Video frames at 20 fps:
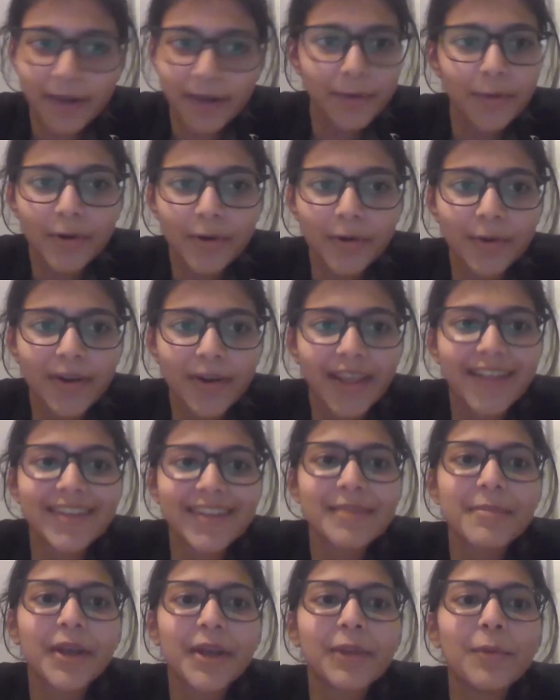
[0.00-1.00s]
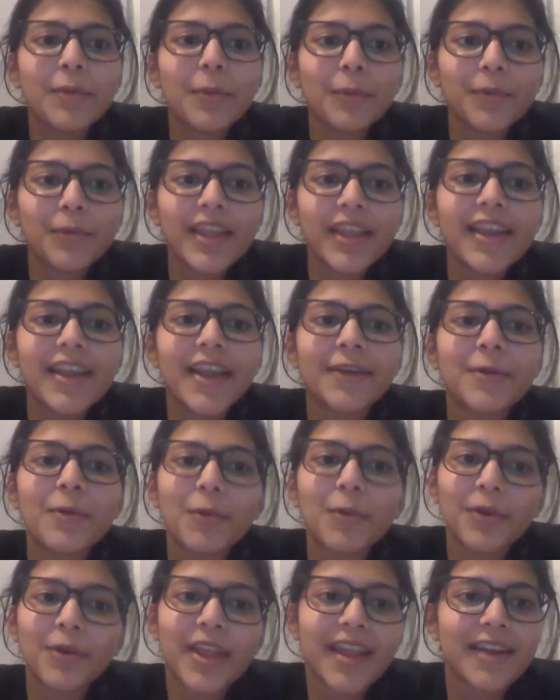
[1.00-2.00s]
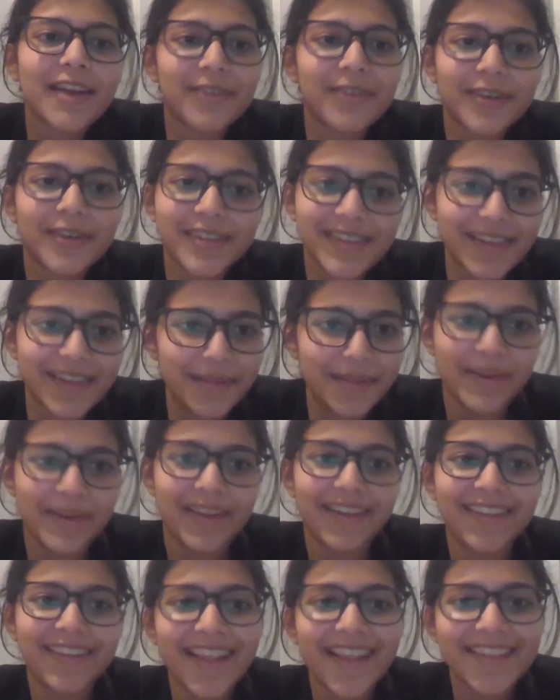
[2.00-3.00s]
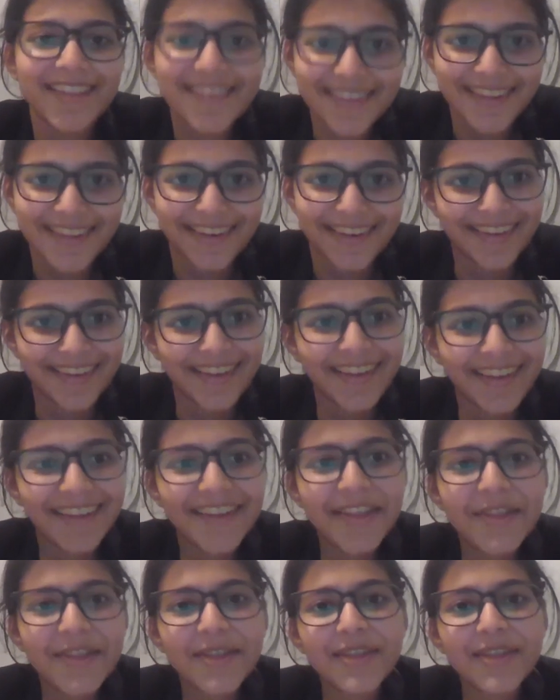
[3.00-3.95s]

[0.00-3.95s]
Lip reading: get good hotels, but you only get to go there for sleeping. That's it.